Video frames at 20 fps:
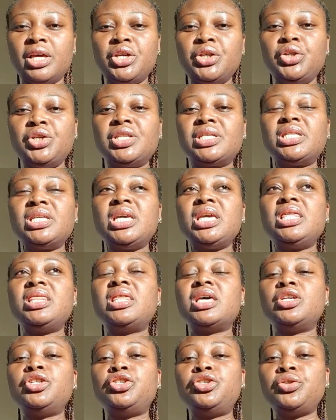You see,
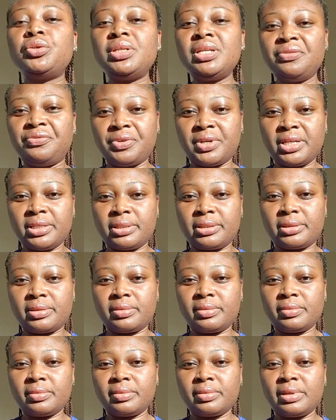the
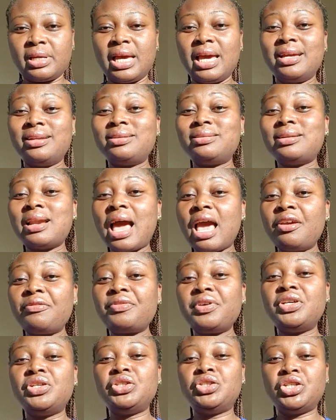universe and life
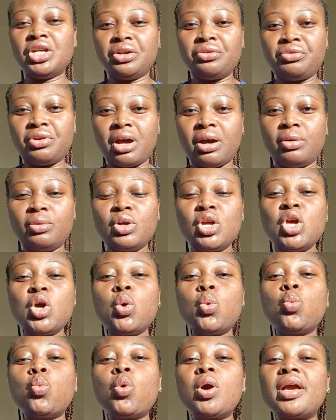in general
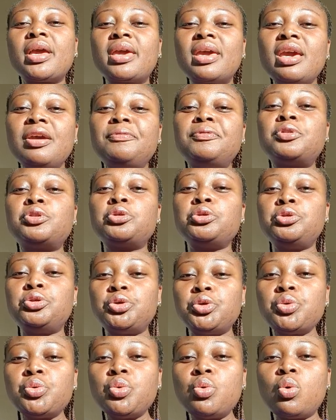will give to
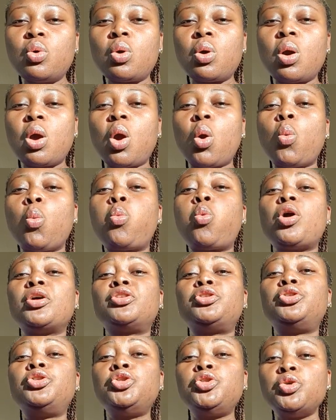you
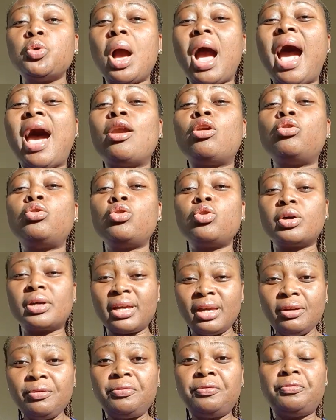what you are
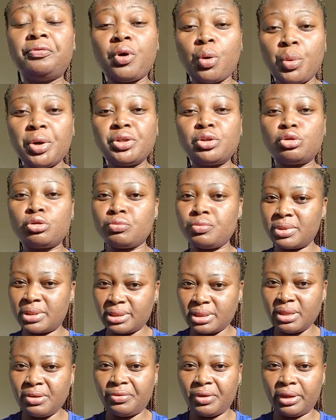looking forward to
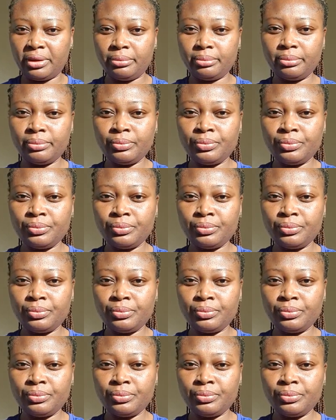receiving,